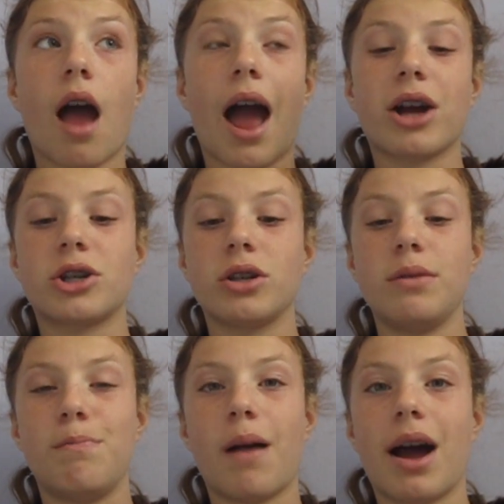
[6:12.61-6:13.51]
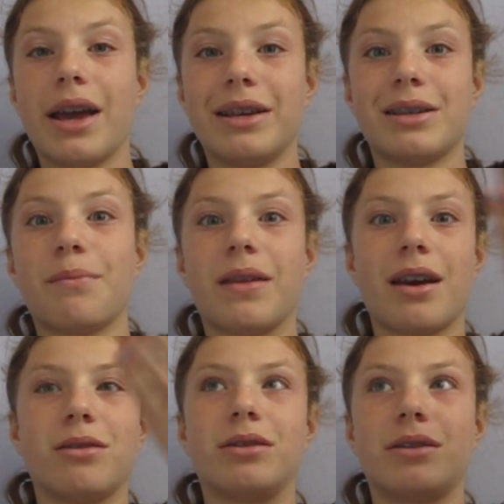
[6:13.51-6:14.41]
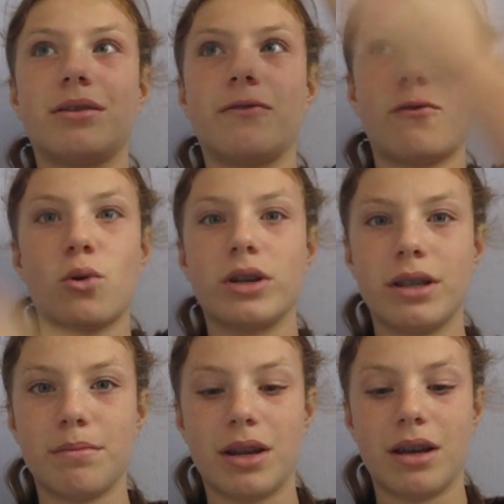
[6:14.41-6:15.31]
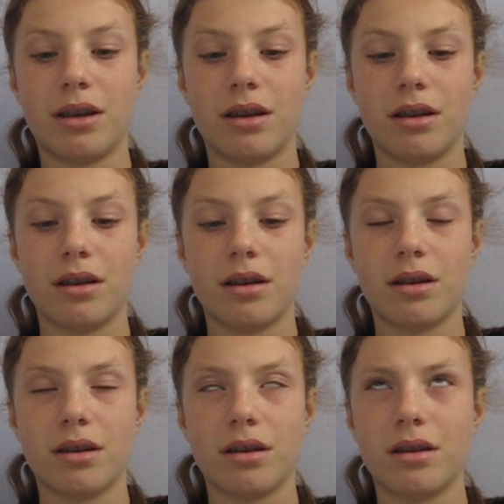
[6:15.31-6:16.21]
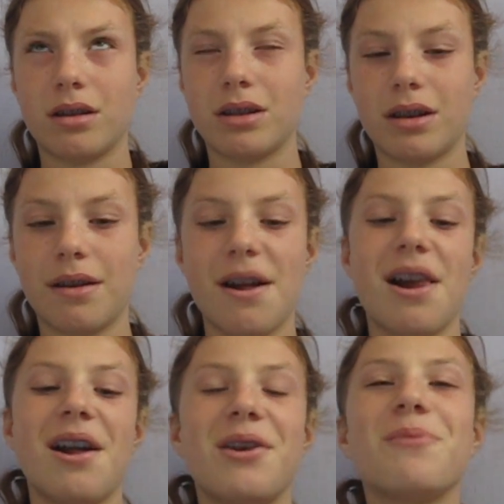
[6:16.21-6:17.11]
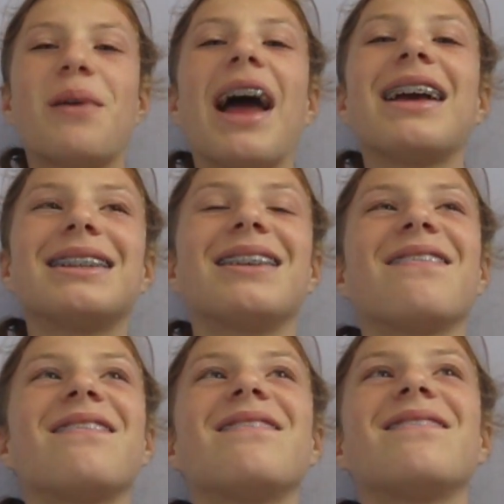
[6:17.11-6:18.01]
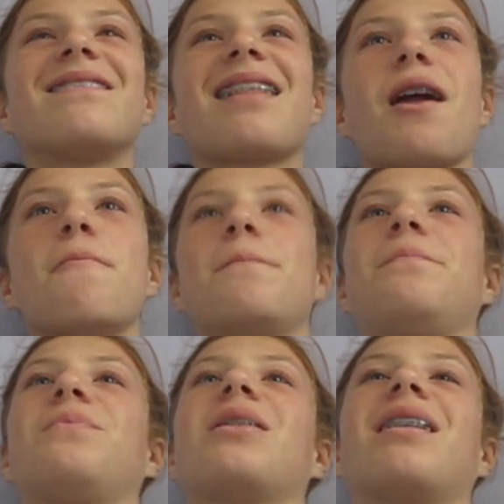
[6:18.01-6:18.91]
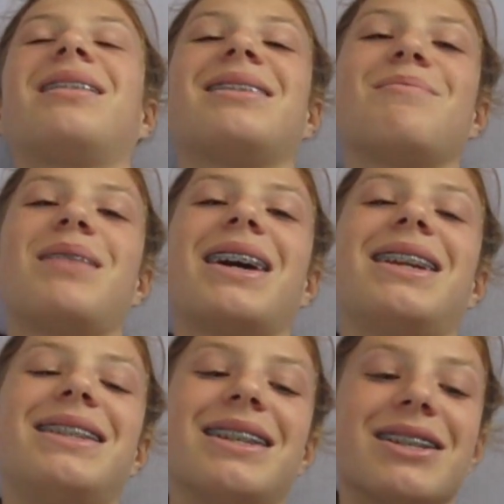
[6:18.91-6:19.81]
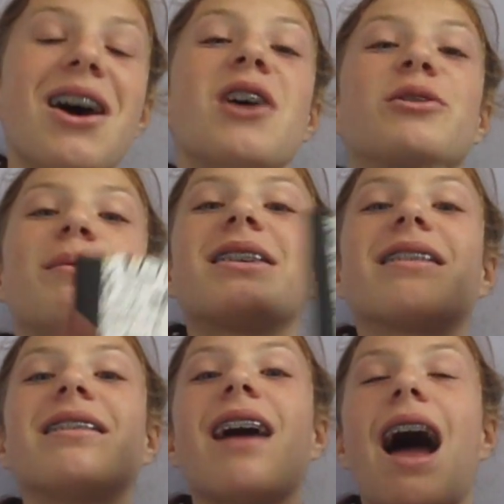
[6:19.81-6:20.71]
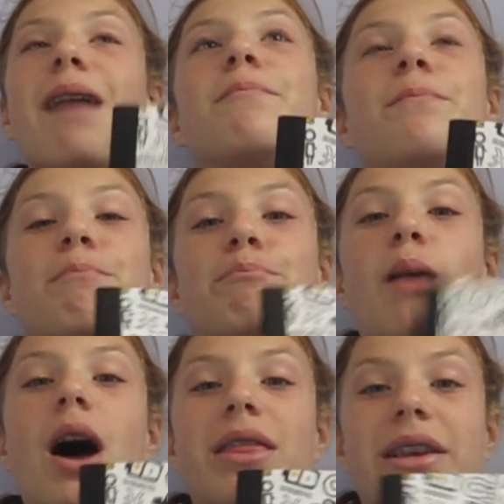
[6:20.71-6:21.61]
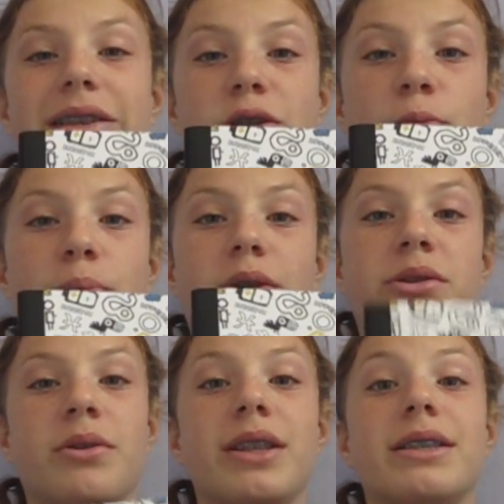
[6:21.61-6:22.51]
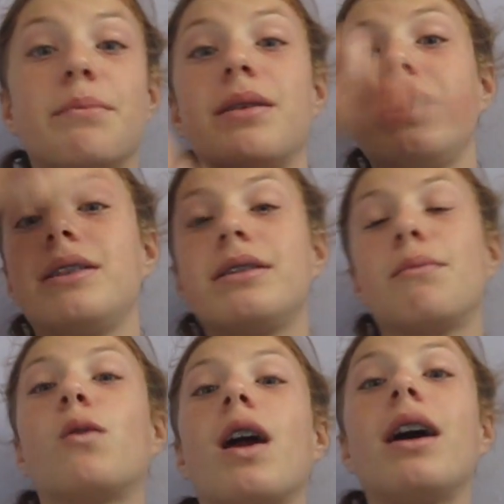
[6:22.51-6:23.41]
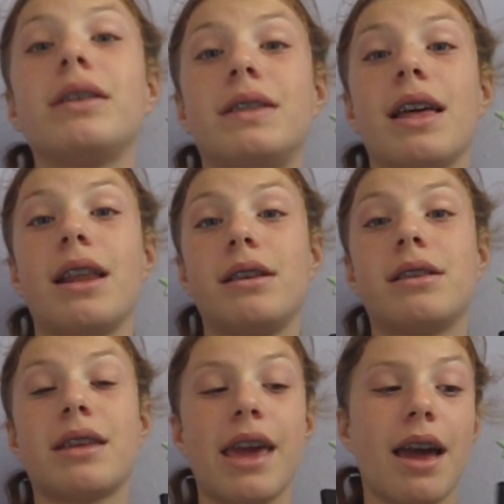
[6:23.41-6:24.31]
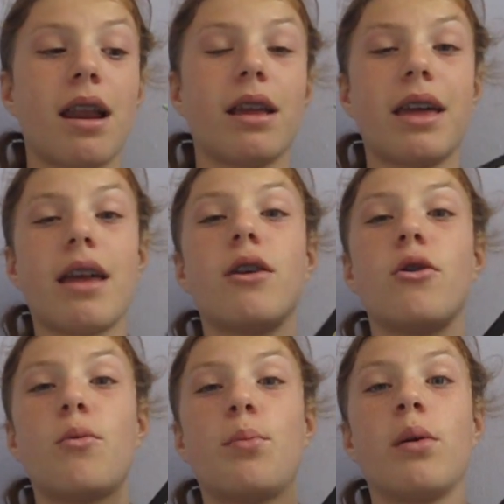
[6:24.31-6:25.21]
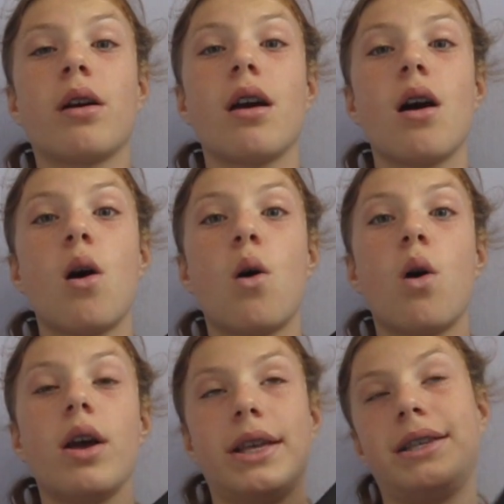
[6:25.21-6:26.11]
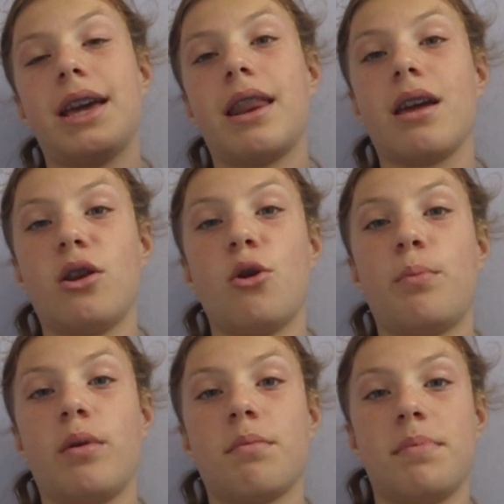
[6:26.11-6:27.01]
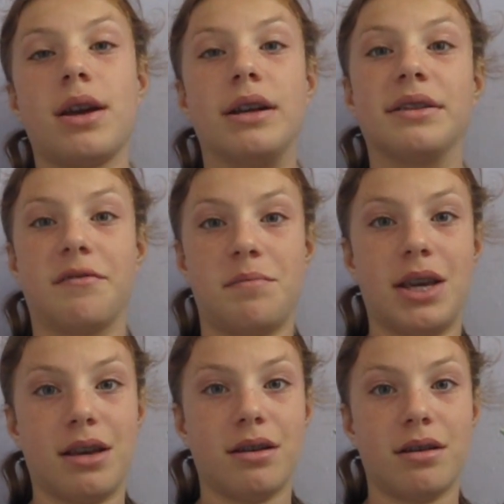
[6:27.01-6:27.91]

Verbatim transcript: actually buying something else for somebody. Is that you're buying some that doesn't make any sense. So basically I bought this notebook so then somebody somewhere else that can't get a notebook is getting a notebook because of me